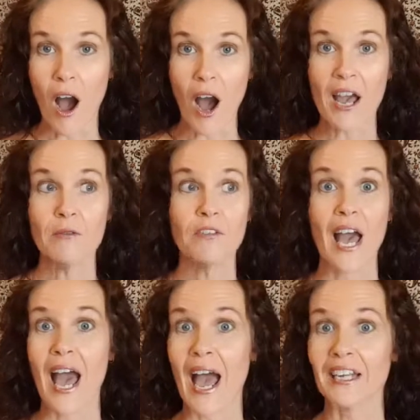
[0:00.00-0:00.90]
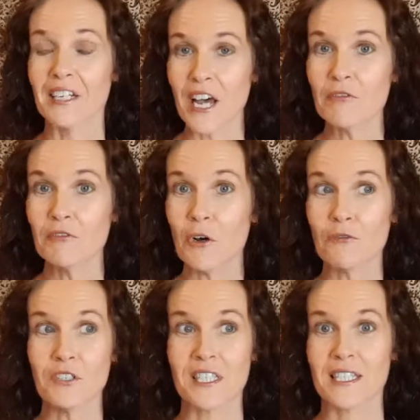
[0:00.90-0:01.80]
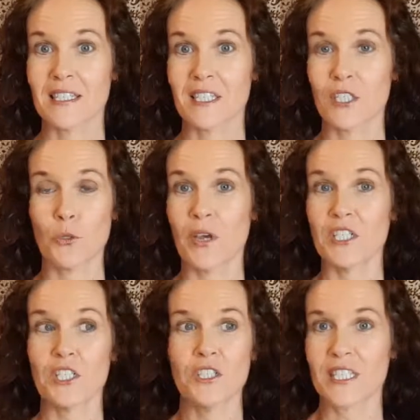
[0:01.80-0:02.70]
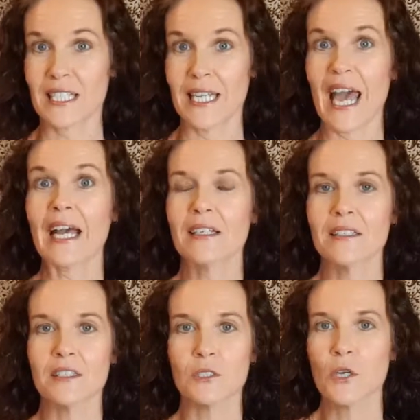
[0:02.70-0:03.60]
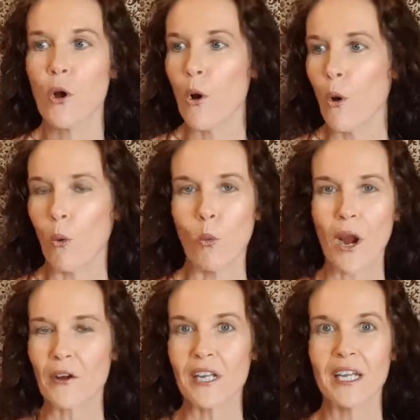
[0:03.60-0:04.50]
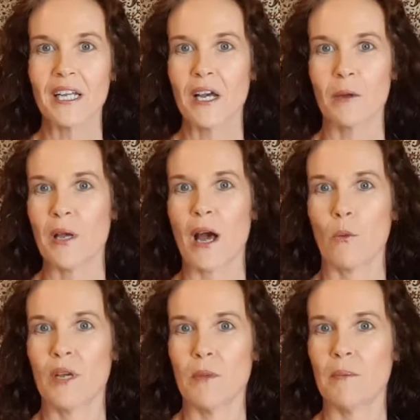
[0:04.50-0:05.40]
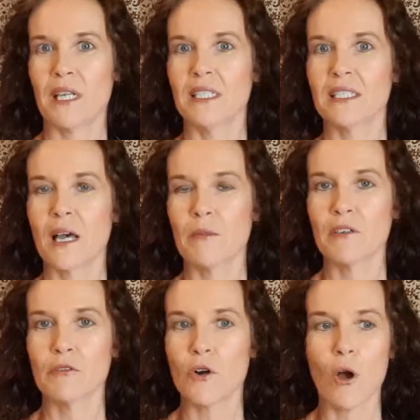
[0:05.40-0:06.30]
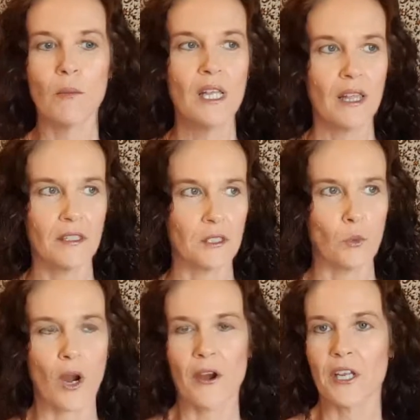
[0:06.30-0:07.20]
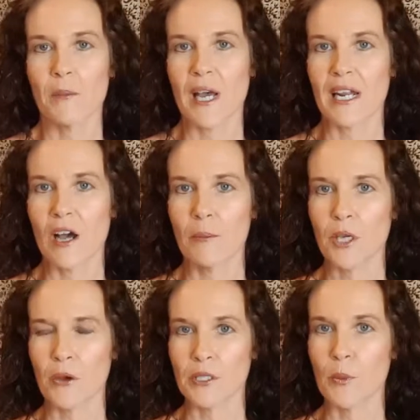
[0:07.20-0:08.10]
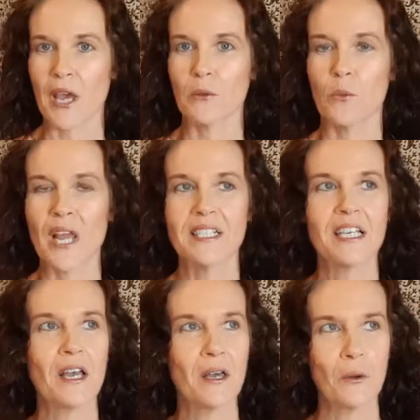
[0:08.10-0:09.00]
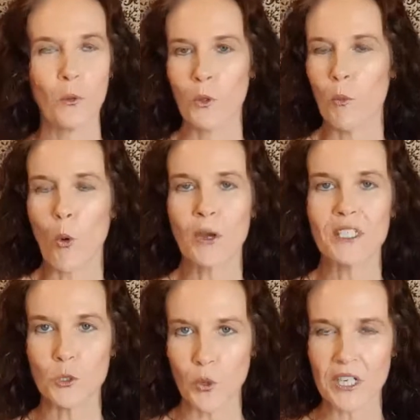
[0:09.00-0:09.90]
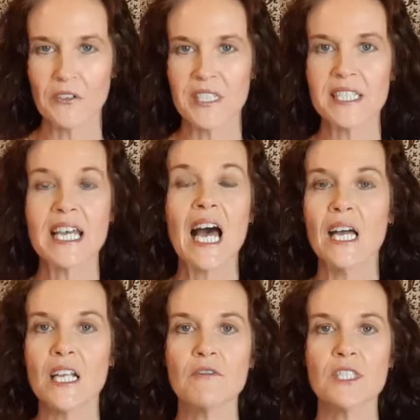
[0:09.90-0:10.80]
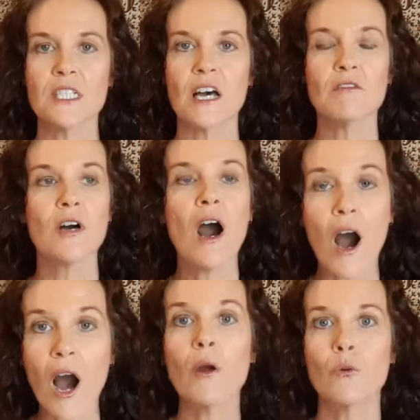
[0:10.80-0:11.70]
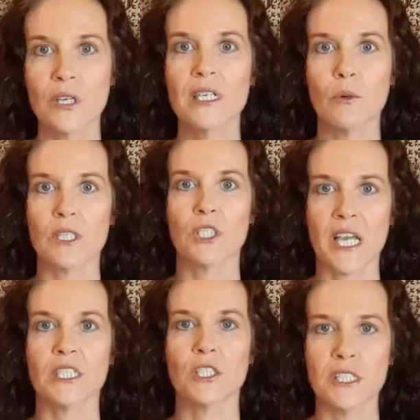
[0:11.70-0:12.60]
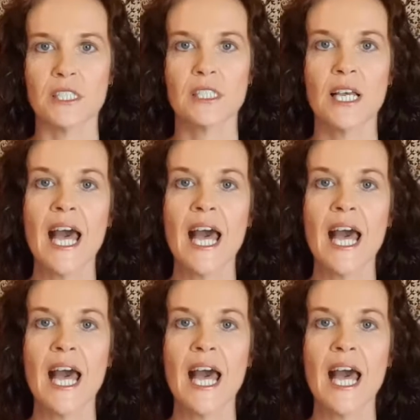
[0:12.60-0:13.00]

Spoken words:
I've had enough of this situation, this lack, this worrying about where my money's coming from, this worrying about how I'm going to pay the rent, the mortgage, or whatever it is. Enough is enough. I really want to change this.